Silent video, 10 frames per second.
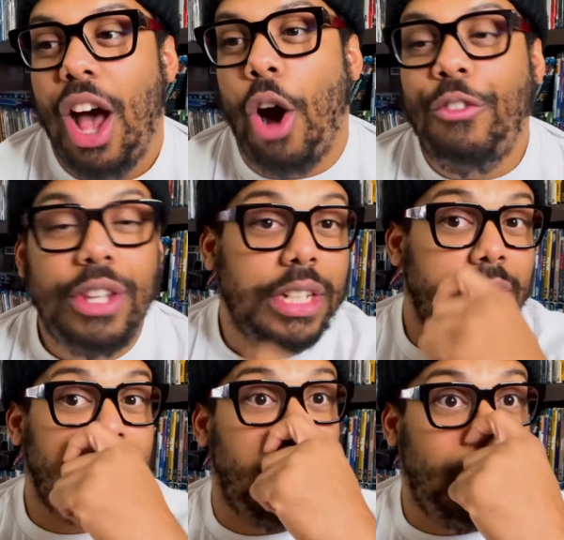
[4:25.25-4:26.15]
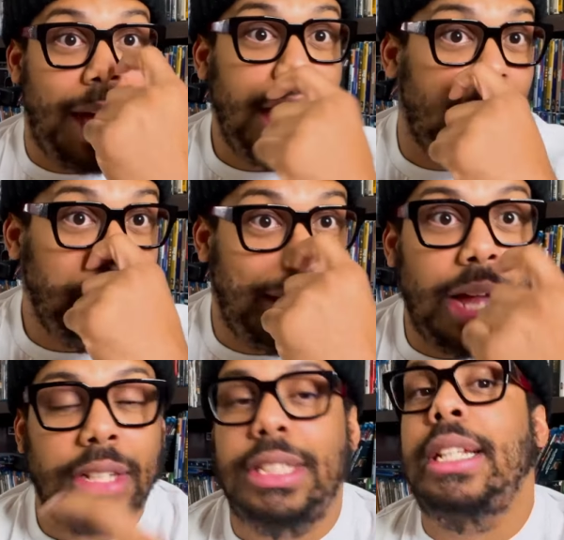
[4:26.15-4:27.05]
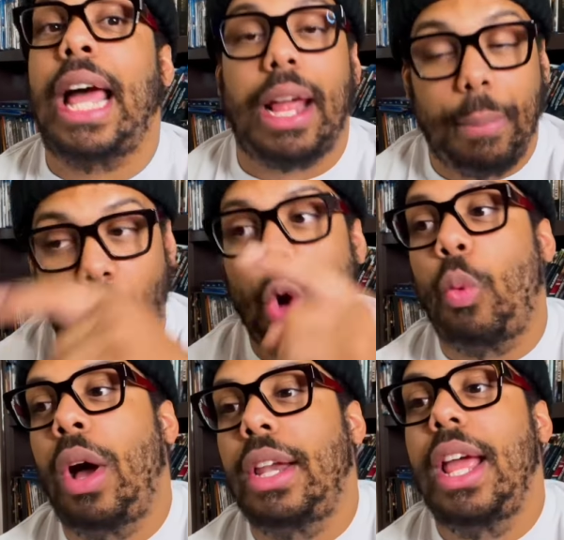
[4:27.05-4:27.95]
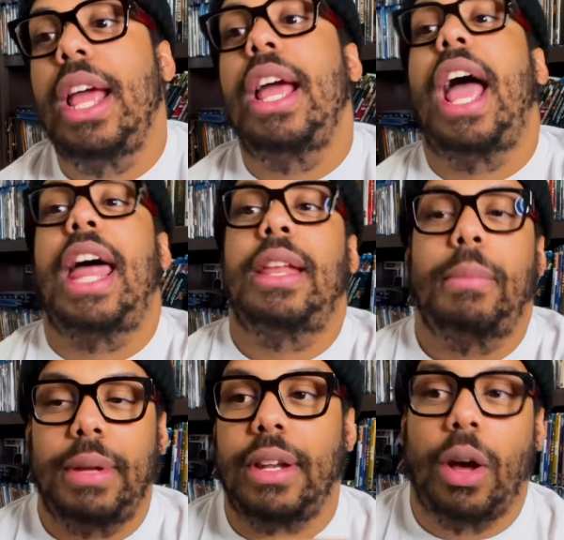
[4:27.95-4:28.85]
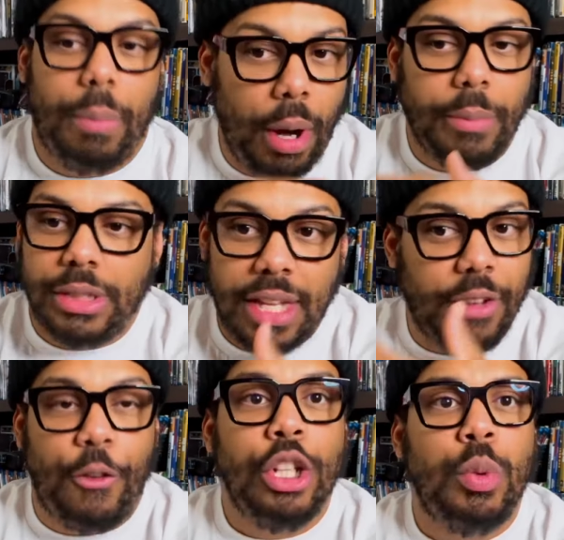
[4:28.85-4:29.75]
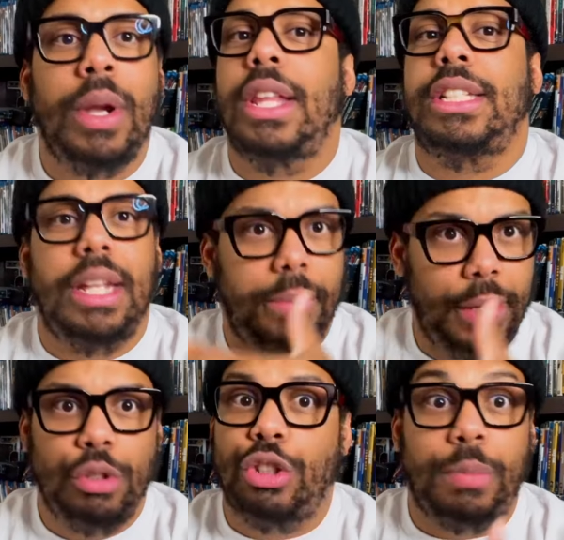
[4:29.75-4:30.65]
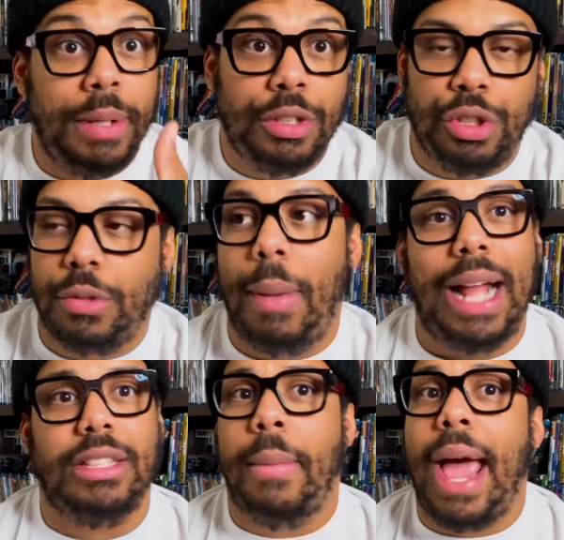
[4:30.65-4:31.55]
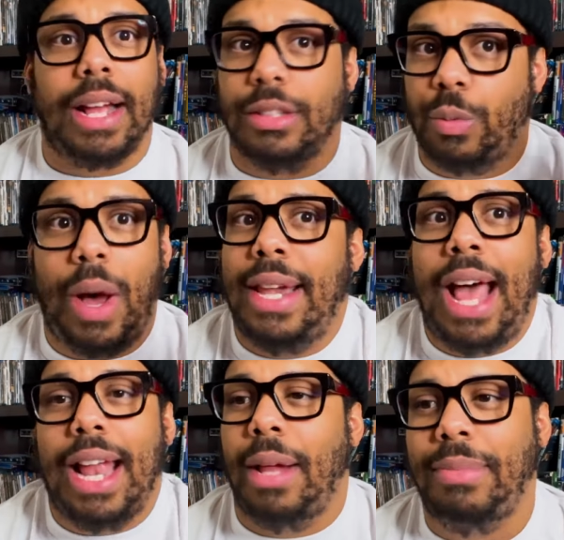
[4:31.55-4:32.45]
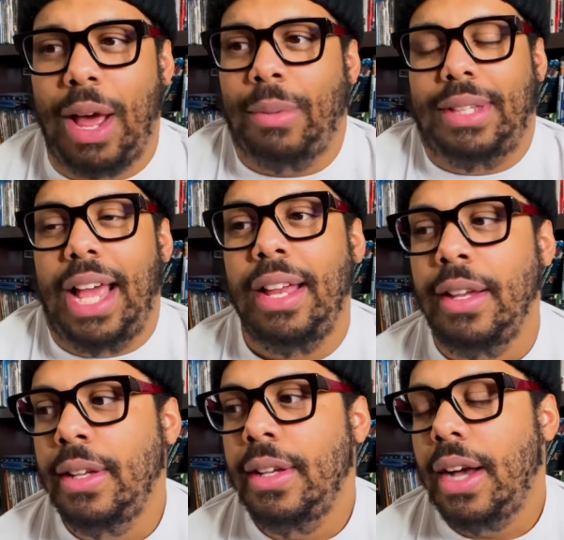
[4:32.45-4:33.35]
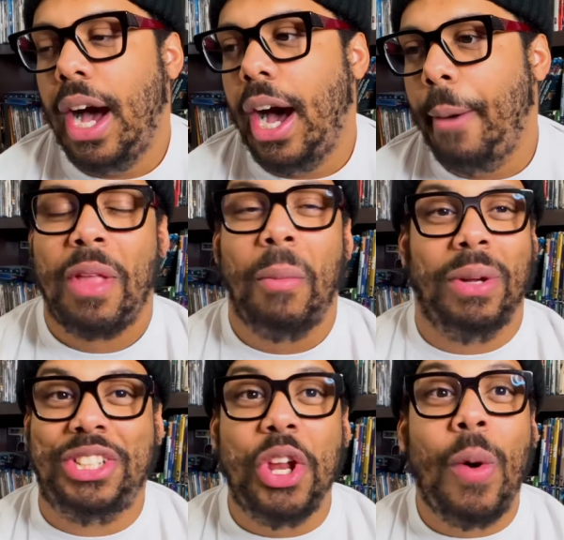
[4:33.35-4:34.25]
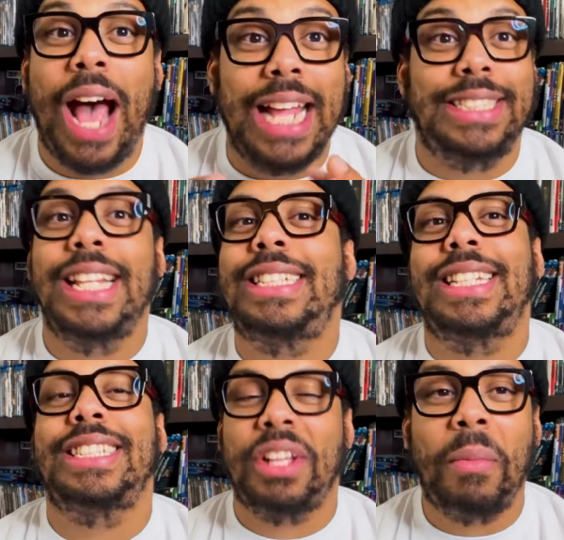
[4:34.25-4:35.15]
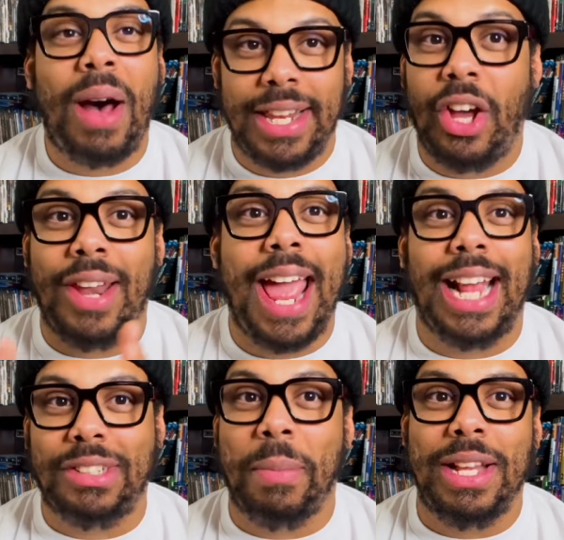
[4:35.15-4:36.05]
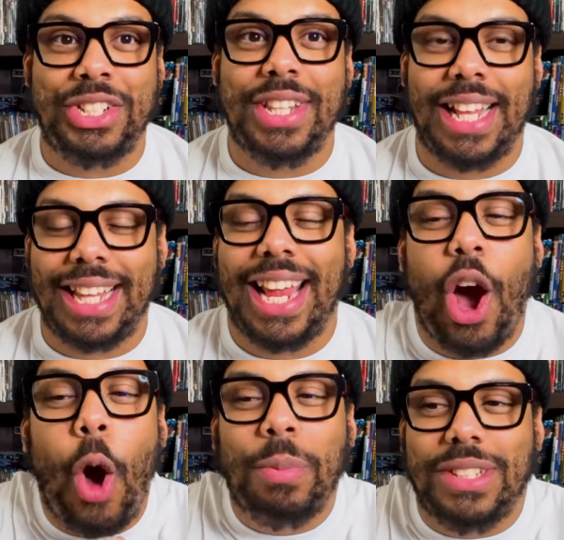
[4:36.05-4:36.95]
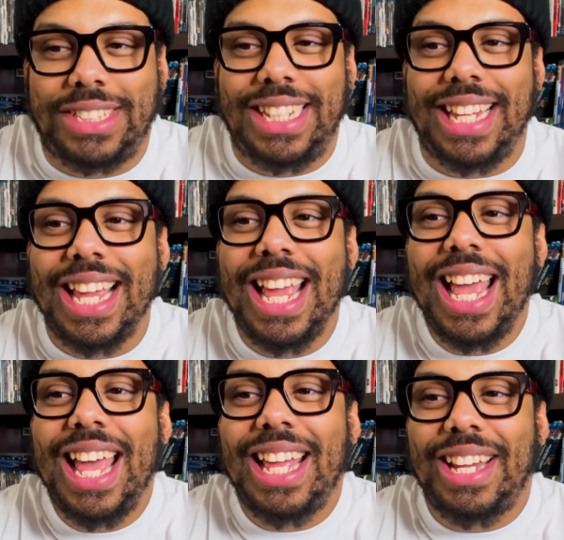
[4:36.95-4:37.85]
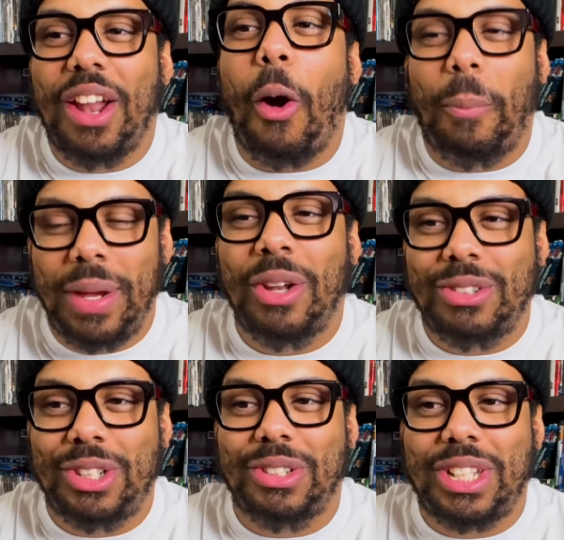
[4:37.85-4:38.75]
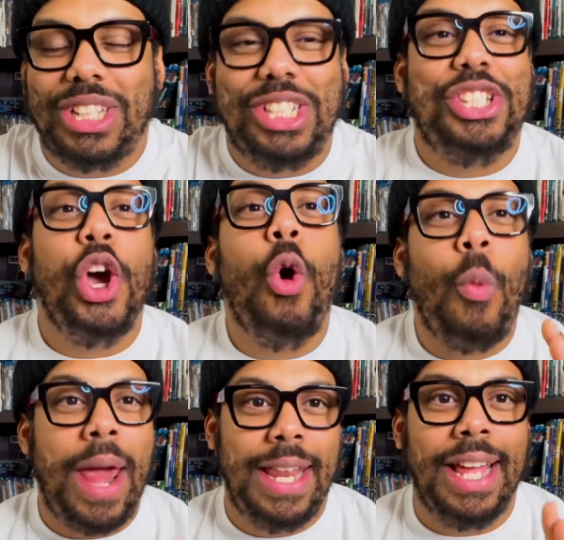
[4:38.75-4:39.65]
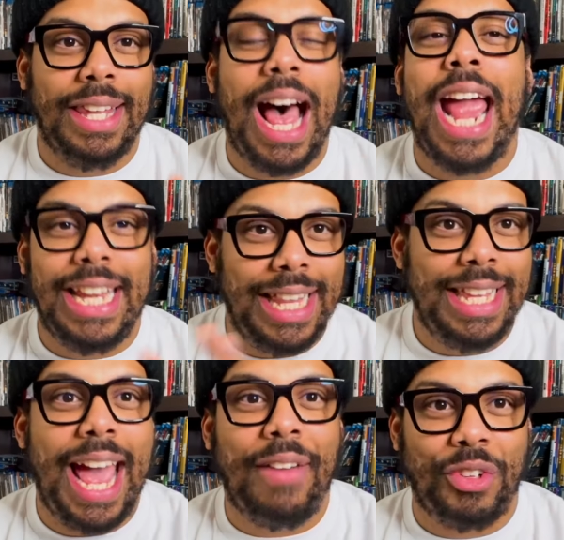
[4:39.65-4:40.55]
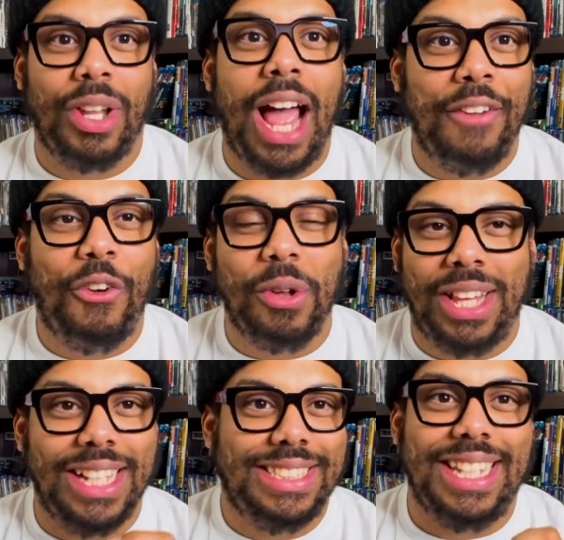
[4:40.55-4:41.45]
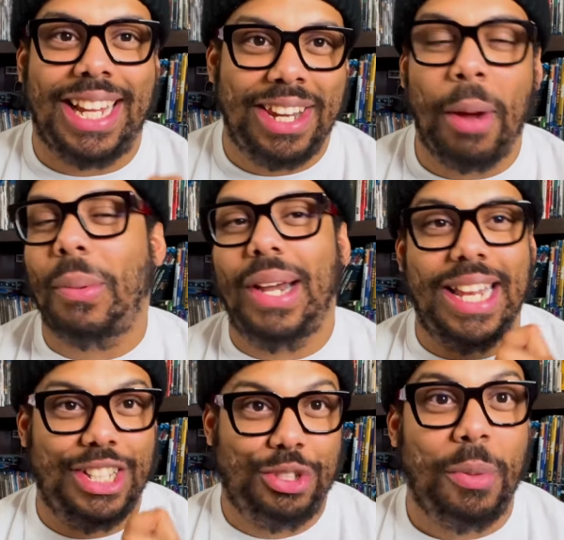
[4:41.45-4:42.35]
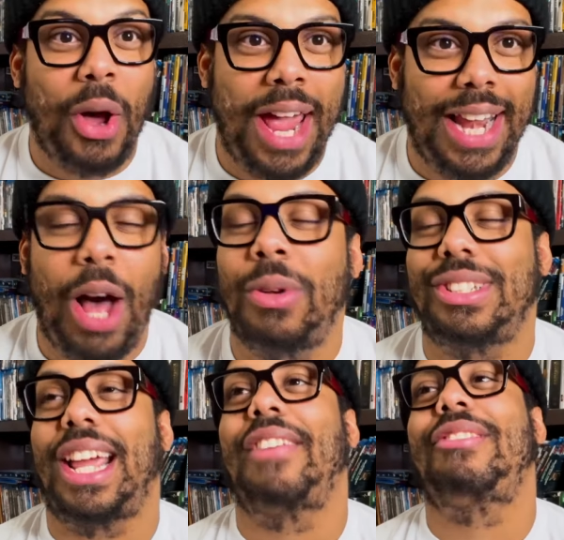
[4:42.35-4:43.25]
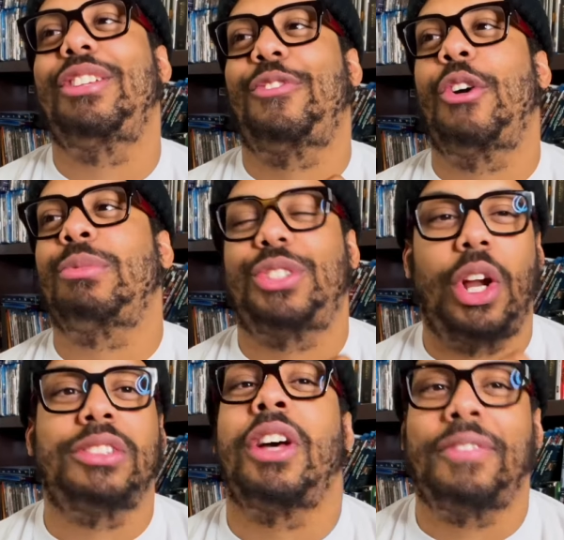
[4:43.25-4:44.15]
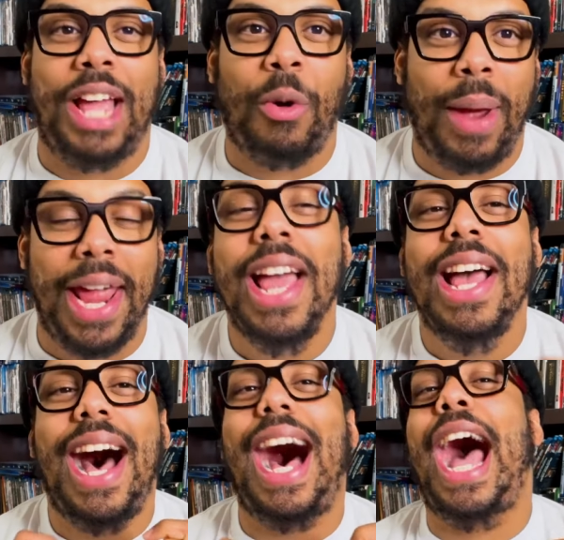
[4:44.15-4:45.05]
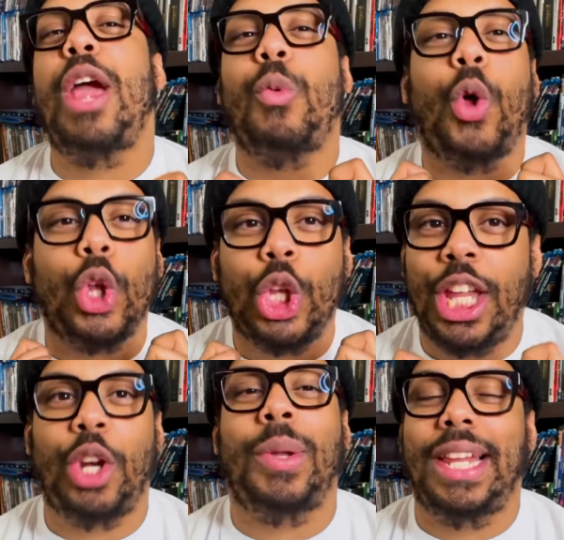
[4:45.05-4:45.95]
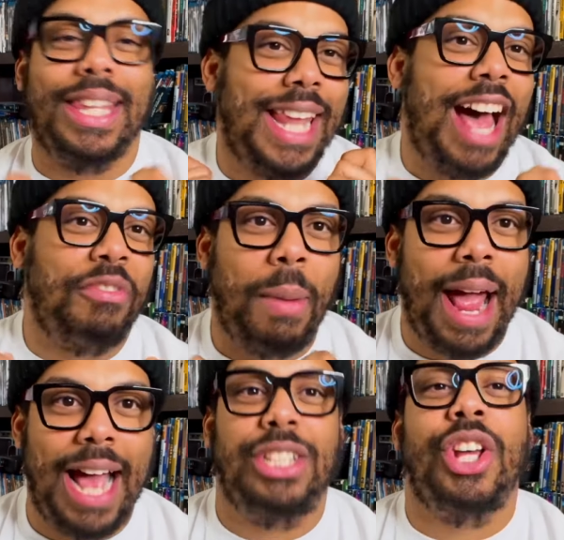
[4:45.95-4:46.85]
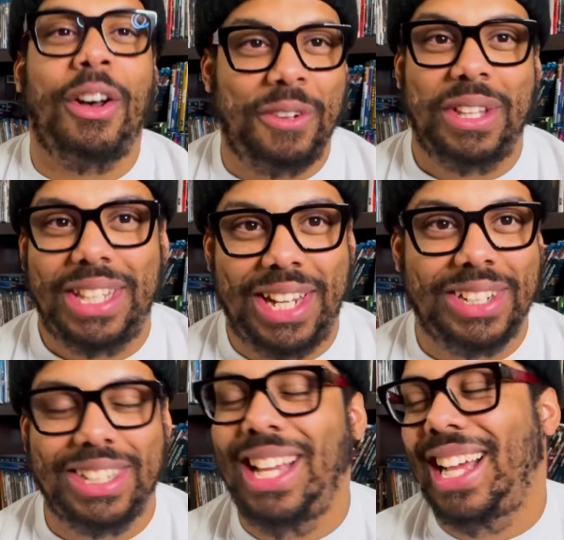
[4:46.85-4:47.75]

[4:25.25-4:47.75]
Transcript: Hopefully there's a double header. I'm down to see, like, a part one, and then, you know, seeing the first one, and then seeing Beetlejuice, Beetlejuice back-to-back, because why not? I'm down with that. But you know what? I did see somebody on X mention that they hope to see, you know, Beetlejuice still waiting in line in the afterlife with his ticket number in his small head. I was like, if this film starts off that way, I will literally laugh my ass off in theaters.